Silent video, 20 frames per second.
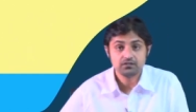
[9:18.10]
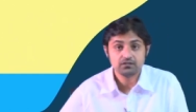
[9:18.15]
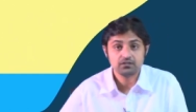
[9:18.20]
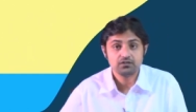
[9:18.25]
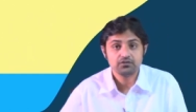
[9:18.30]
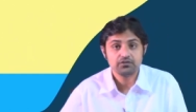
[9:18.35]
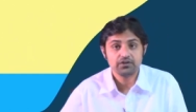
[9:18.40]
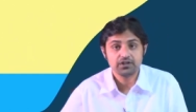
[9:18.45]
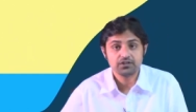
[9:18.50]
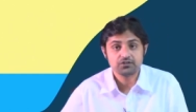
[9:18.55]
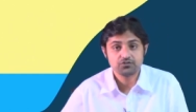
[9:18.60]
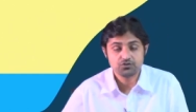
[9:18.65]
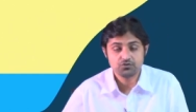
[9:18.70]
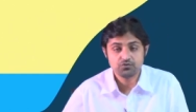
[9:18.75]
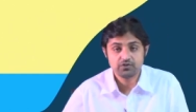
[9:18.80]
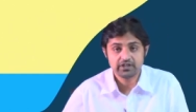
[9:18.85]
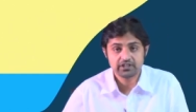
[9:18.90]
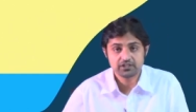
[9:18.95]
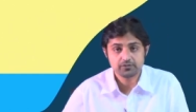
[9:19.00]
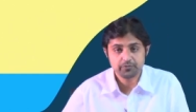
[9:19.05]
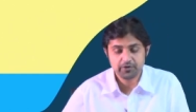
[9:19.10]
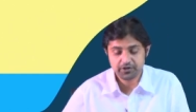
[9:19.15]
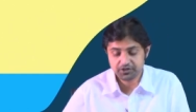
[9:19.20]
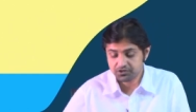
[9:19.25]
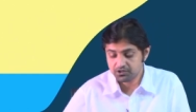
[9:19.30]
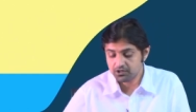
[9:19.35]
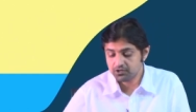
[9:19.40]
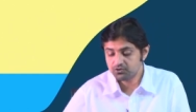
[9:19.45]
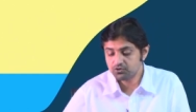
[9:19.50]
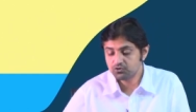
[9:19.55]
Alright, so you are
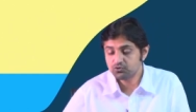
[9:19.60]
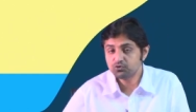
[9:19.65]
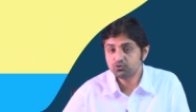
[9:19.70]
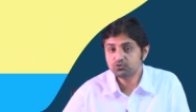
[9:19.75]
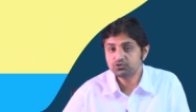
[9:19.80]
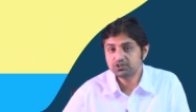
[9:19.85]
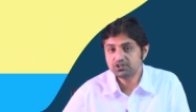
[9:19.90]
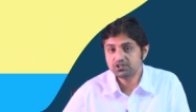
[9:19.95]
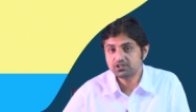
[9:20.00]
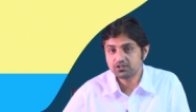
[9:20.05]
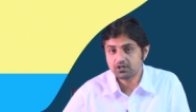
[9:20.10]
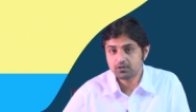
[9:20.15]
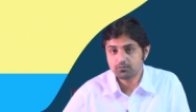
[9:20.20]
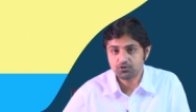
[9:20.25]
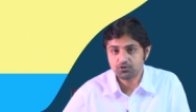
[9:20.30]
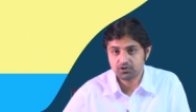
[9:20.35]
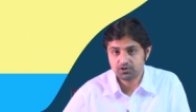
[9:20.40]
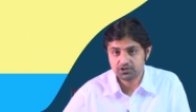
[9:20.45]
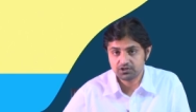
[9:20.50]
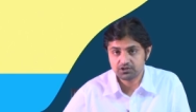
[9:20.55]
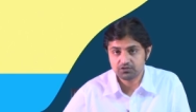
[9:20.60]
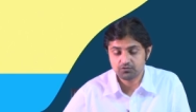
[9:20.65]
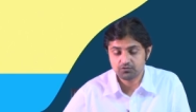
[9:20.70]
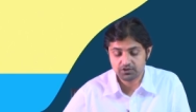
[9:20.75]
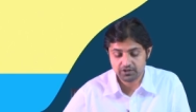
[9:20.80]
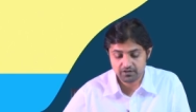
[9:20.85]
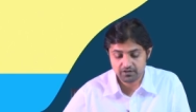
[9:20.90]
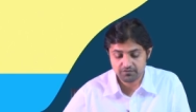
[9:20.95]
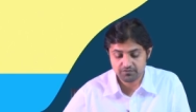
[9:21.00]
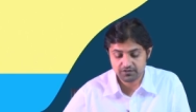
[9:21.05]
expected to know these terminologies
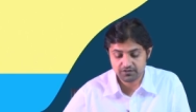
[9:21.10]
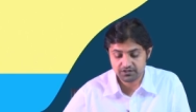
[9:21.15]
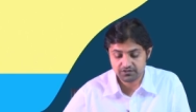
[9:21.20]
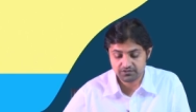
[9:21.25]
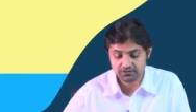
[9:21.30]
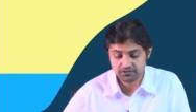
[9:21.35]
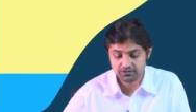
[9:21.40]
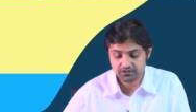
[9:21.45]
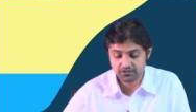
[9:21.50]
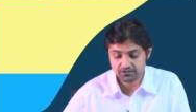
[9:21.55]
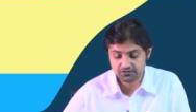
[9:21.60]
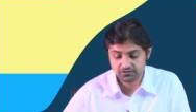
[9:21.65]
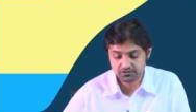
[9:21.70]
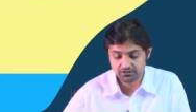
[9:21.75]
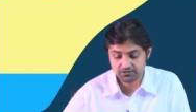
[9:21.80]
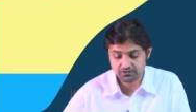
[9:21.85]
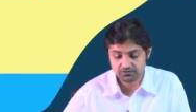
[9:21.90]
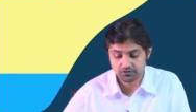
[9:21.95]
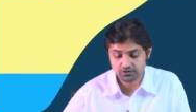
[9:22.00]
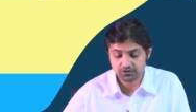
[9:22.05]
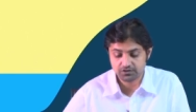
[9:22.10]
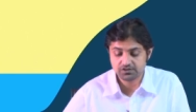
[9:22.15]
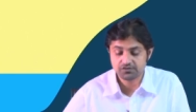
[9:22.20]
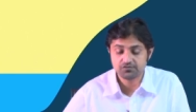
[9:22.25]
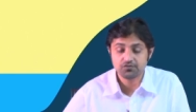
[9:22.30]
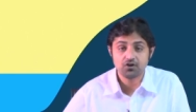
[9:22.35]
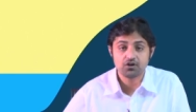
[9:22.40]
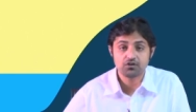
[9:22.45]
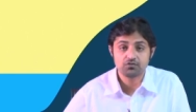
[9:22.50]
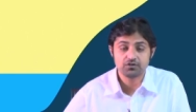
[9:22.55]
what FTCS is, what is
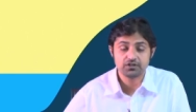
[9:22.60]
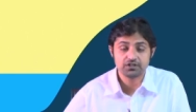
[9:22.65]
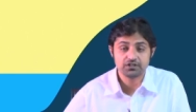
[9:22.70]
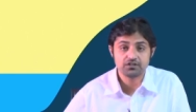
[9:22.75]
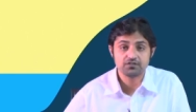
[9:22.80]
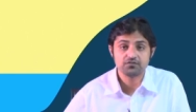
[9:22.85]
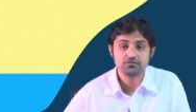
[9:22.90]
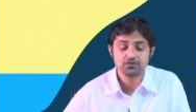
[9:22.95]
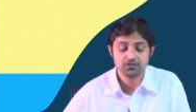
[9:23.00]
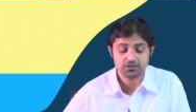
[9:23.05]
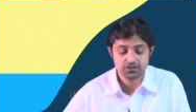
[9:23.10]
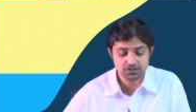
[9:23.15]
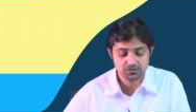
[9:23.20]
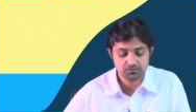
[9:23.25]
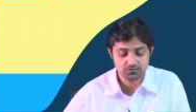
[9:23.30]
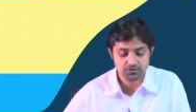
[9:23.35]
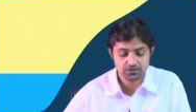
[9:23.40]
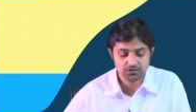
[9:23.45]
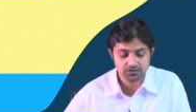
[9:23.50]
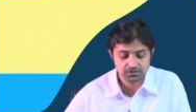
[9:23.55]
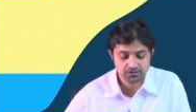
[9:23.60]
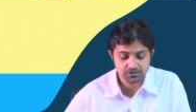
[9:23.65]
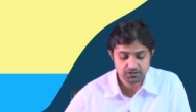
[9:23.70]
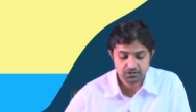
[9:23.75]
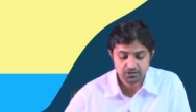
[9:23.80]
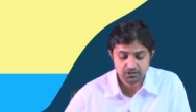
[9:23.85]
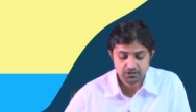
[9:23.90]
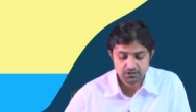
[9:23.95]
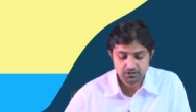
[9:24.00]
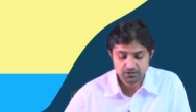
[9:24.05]
forward difference, what is
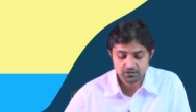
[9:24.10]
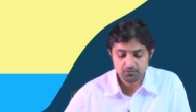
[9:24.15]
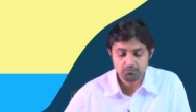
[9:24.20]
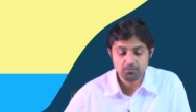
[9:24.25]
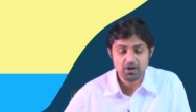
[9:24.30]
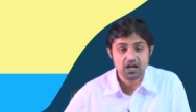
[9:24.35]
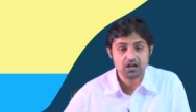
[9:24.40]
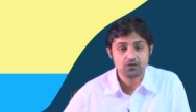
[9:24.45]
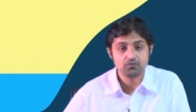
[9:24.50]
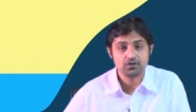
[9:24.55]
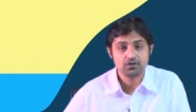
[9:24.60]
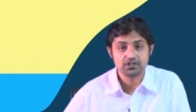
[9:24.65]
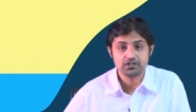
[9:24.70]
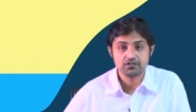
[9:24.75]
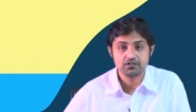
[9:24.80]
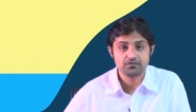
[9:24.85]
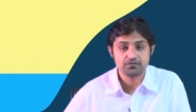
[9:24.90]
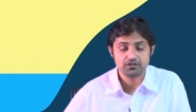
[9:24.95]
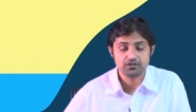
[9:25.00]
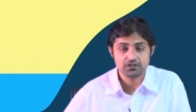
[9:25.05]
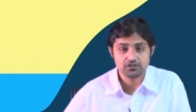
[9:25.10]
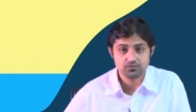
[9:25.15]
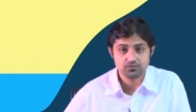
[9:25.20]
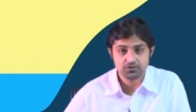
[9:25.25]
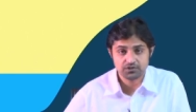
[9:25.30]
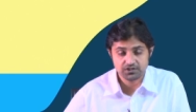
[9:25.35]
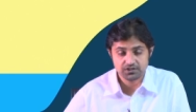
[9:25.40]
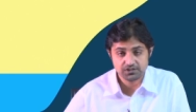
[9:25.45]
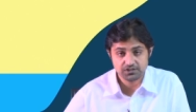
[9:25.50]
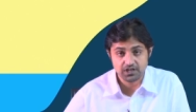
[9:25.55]
backward difference,
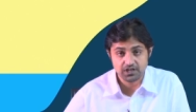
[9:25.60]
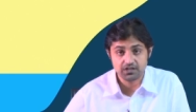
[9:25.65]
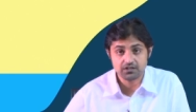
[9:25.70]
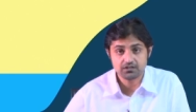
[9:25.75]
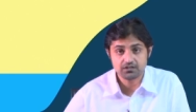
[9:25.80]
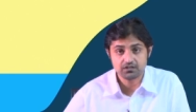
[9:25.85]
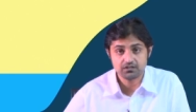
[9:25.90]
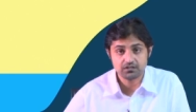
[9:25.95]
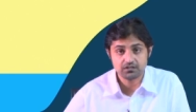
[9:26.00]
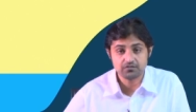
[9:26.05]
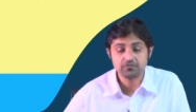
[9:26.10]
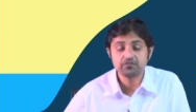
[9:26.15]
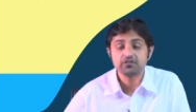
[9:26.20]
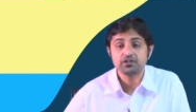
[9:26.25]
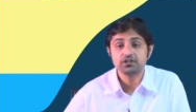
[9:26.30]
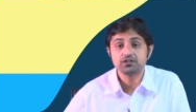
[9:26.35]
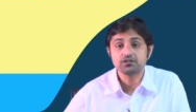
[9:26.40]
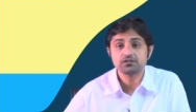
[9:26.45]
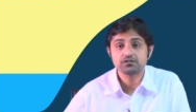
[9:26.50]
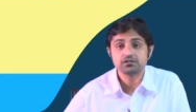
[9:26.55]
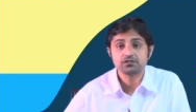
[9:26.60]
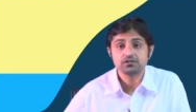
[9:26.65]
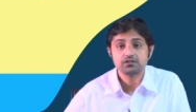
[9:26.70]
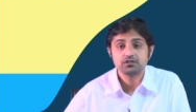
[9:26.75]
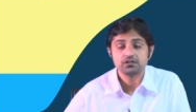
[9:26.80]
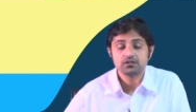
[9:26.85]
what is central difference,